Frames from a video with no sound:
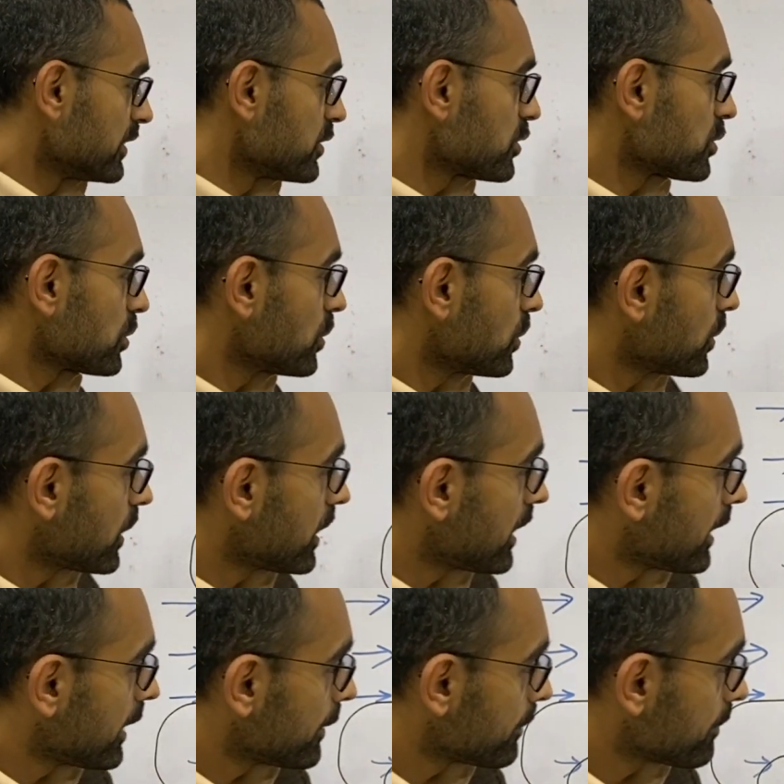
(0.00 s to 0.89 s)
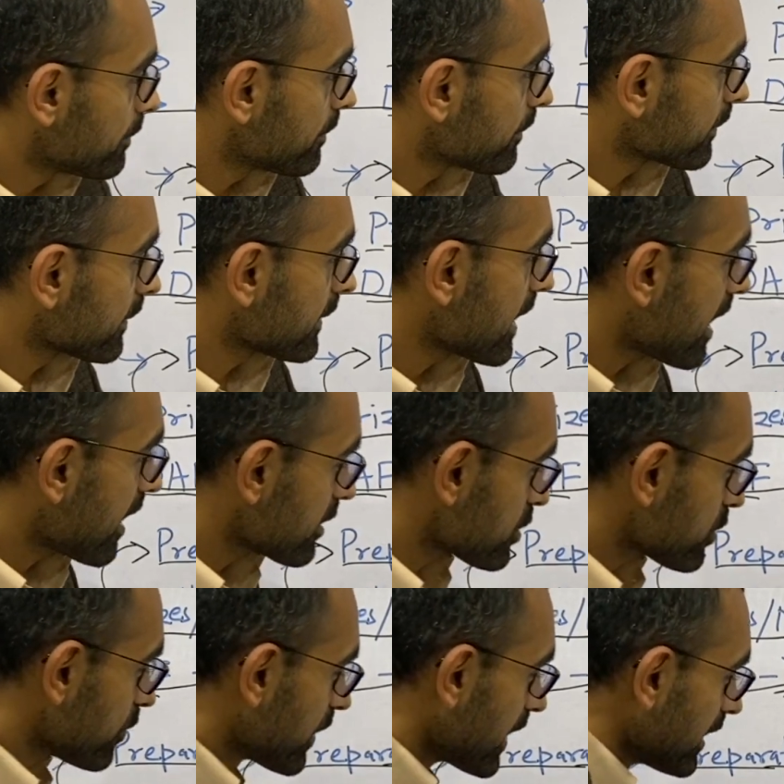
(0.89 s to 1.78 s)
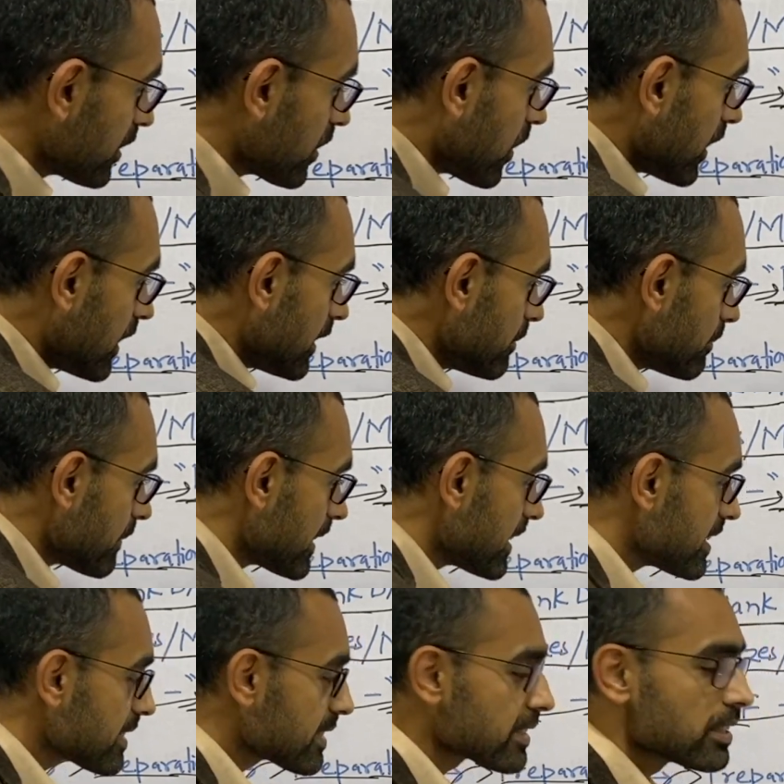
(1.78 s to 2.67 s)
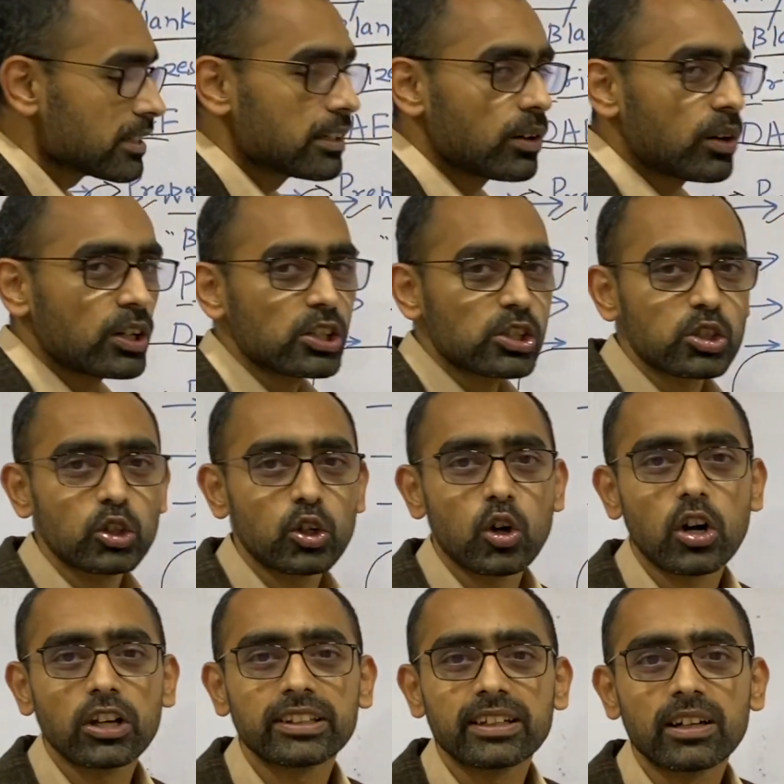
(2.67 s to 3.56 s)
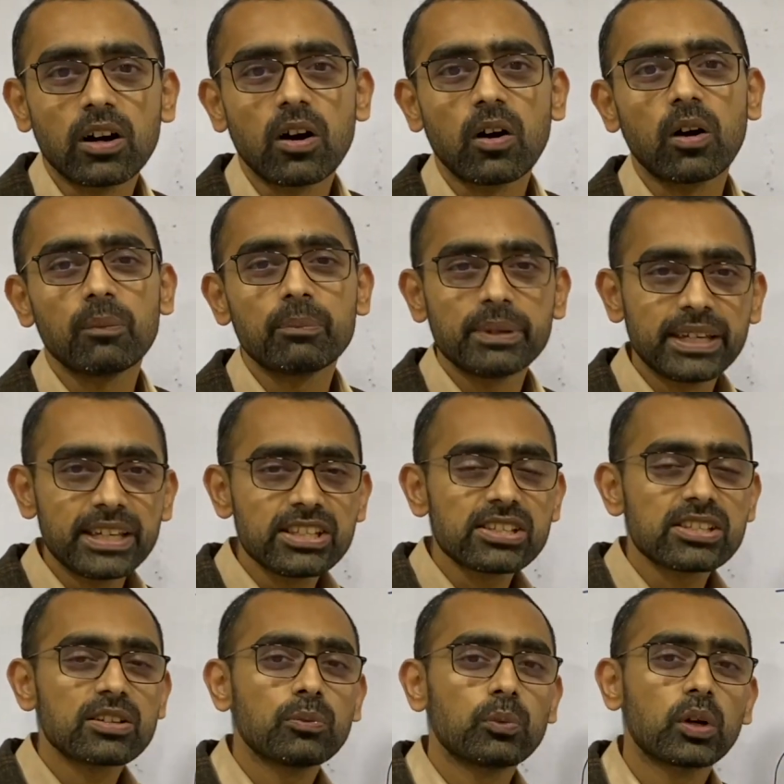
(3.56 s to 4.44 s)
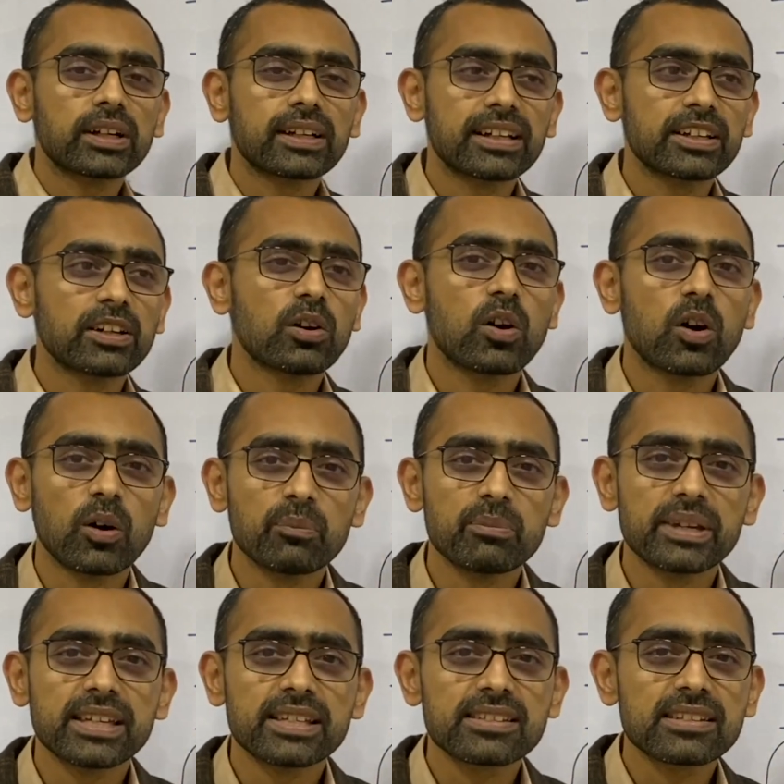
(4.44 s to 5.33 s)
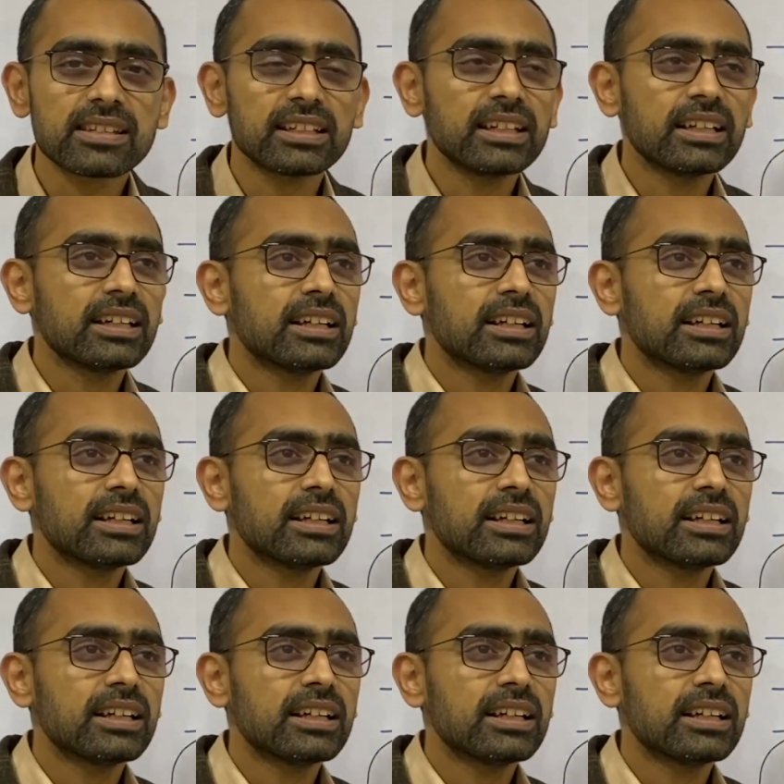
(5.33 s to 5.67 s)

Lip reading: So yeah, so one column is also on the hobbies. What are your hobbies?